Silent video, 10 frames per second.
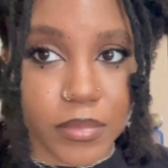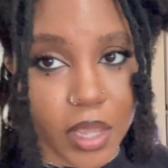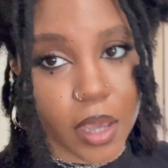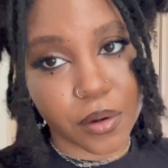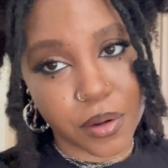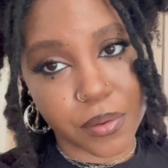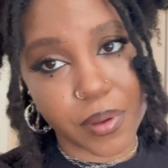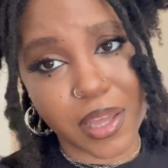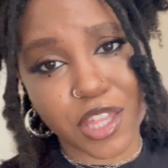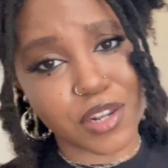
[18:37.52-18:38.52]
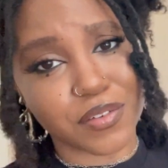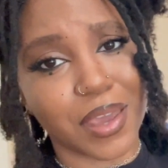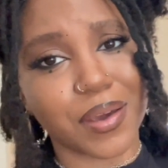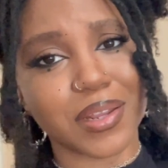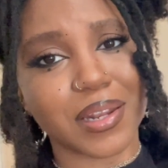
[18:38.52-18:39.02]
don't know. I should have
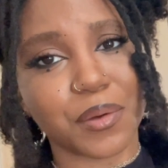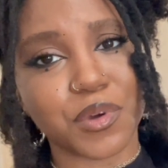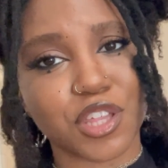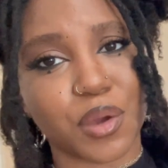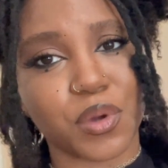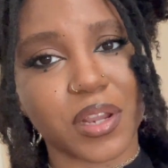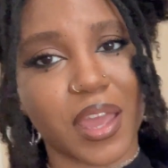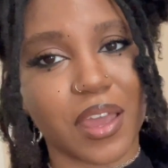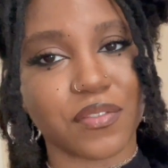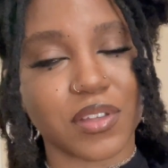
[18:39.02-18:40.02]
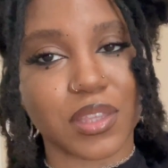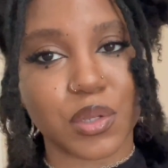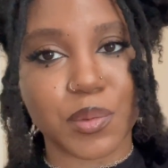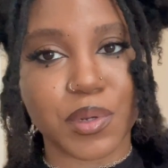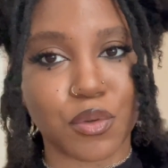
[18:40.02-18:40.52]
counted. I wish I would have, because it would
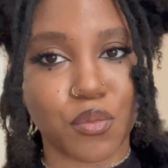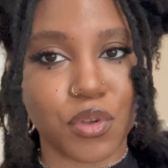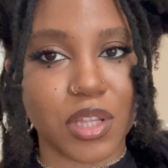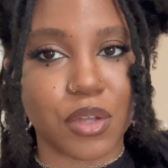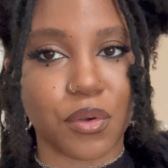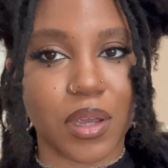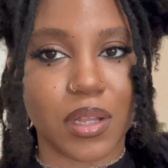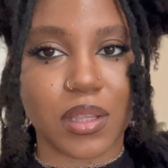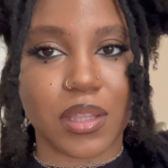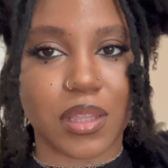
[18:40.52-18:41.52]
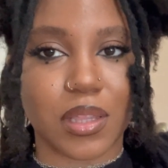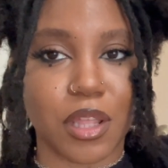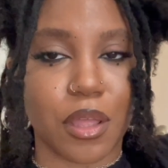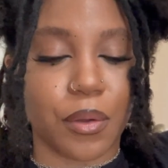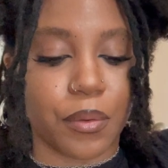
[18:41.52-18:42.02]
have been really great to
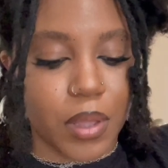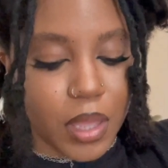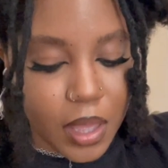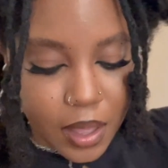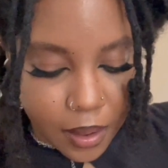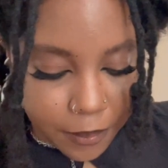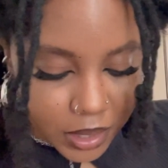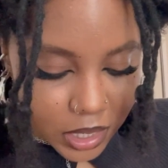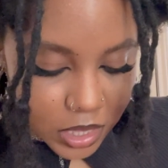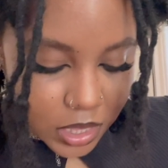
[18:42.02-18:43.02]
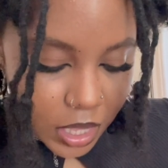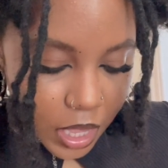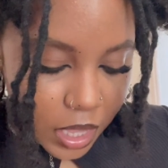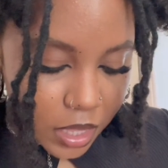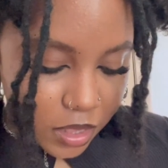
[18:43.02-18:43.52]
know. I'm gonna
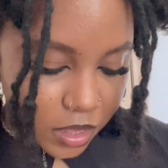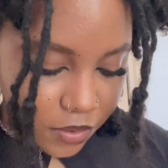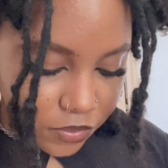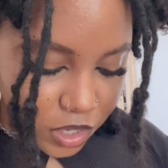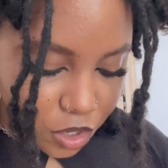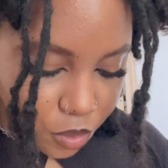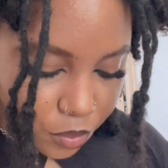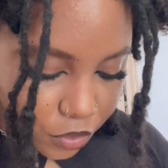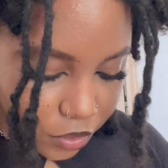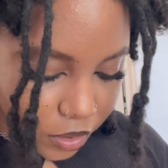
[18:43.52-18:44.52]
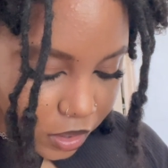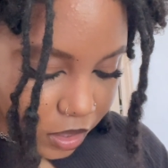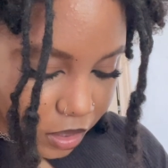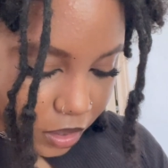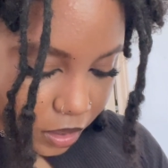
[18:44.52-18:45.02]
say it's definitely no more
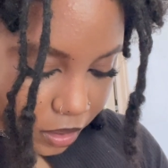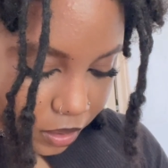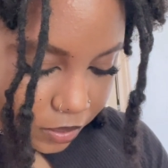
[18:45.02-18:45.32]
than